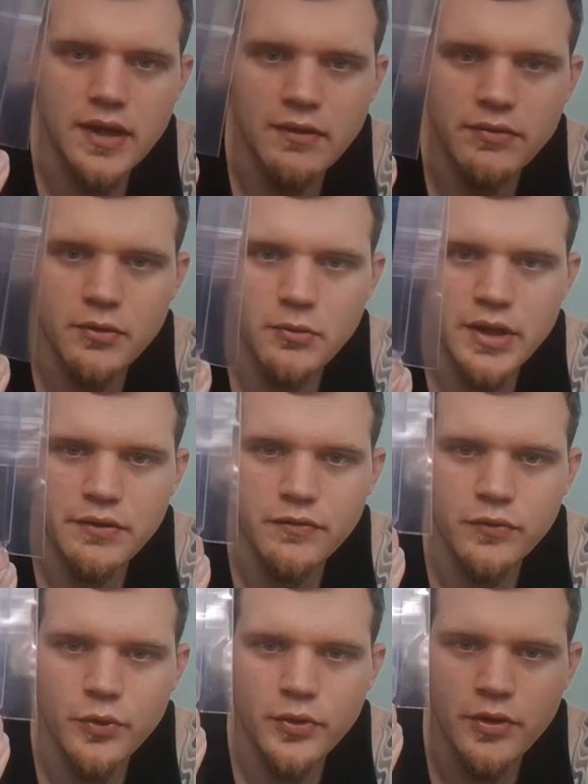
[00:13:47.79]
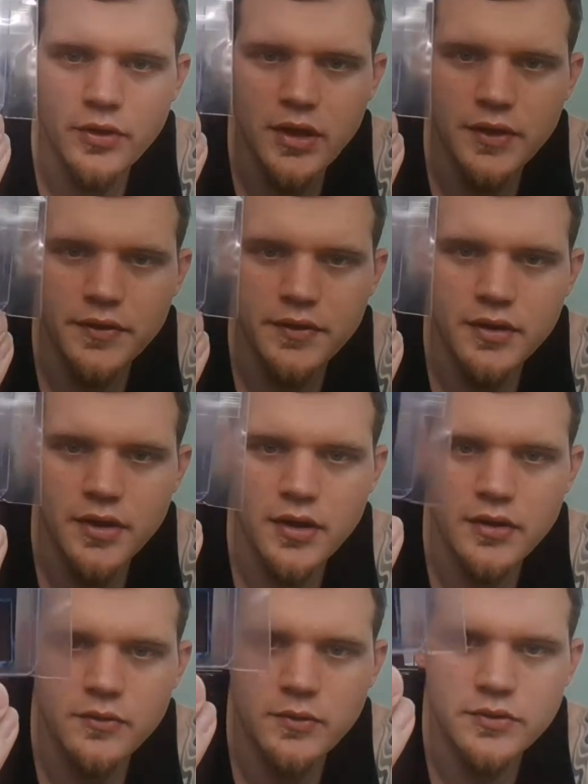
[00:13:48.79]
have the red foil on the
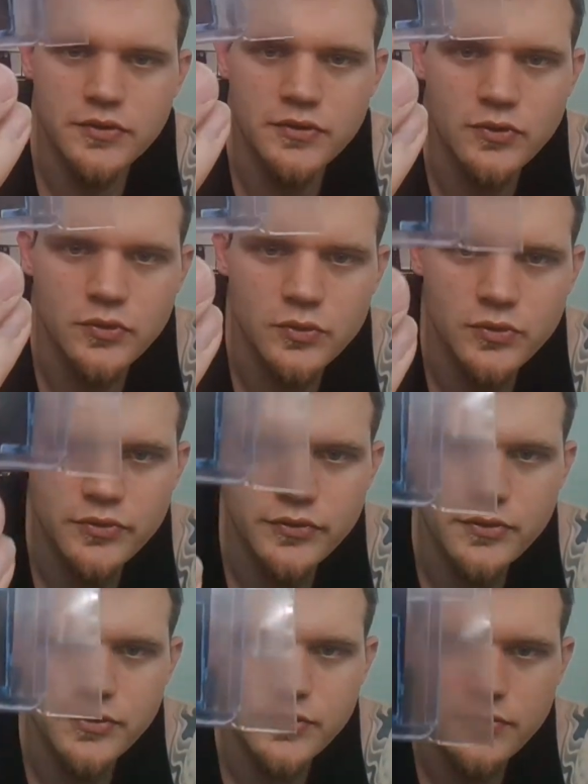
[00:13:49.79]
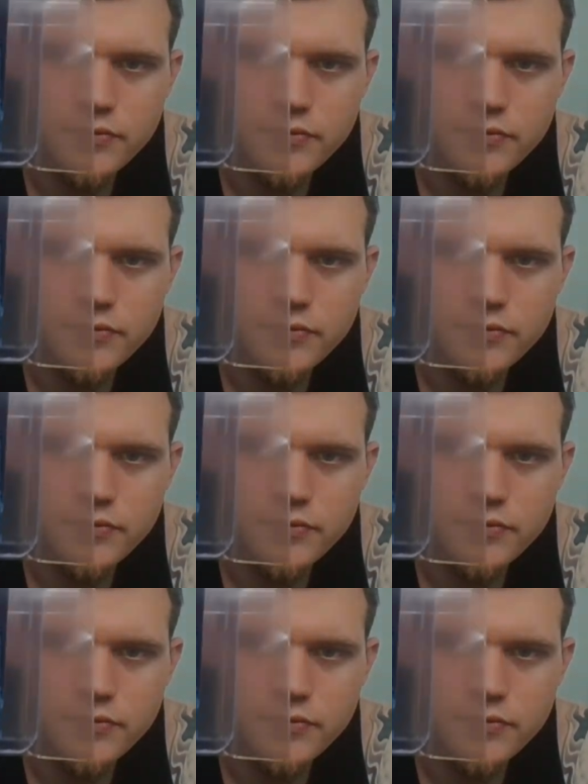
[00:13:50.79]
cards, which is cool too.